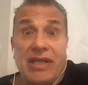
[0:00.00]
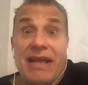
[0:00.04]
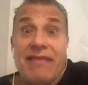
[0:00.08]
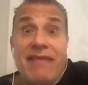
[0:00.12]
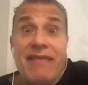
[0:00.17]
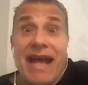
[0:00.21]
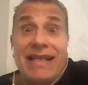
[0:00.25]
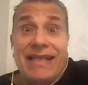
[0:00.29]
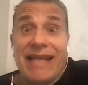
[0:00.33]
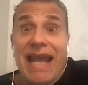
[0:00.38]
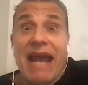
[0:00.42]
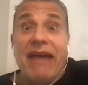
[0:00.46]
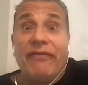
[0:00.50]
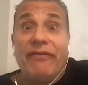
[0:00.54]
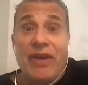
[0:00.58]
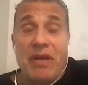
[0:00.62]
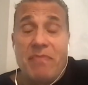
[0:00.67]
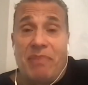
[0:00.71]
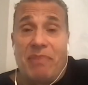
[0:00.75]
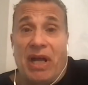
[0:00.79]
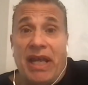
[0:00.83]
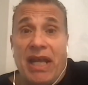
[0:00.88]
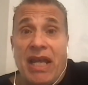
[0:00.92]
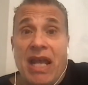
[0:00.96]
And that's
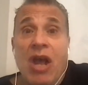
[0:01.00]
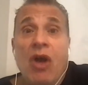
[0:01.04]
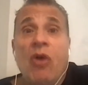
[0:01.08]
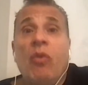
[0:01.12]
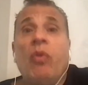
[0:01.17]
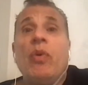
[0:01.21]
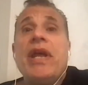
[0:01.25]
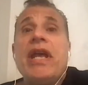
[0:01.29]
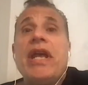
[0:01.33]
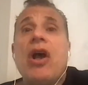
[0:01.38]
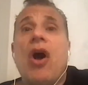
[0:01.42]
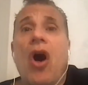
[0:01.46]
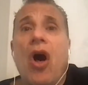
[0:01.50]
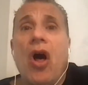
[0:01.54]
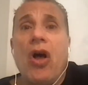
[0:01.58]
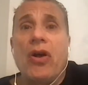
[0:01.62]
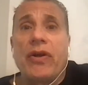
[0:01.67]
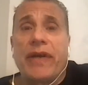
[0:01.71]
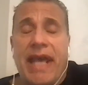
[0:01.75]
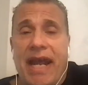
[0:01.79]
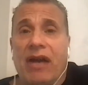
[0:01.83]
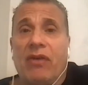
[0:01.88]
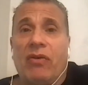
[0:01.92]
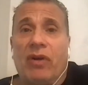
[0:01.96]
everybody. We all
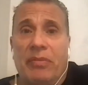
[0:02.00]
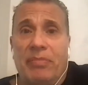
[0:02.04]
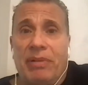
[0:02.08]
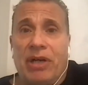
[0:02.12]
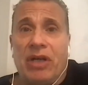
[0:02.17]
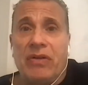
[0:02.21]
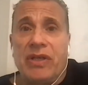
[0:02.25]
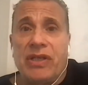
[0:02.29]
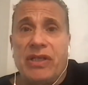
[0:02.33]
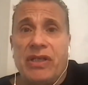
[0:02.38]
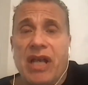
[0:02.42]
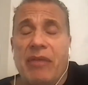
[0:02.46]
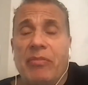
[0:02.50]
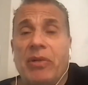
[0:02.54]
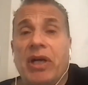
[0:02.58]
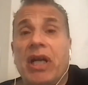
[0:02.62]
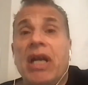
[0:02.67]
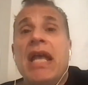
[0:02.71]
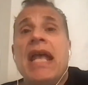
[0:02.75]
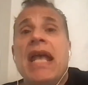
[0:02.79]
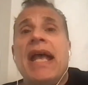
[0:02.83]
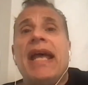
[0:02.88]
care about someone.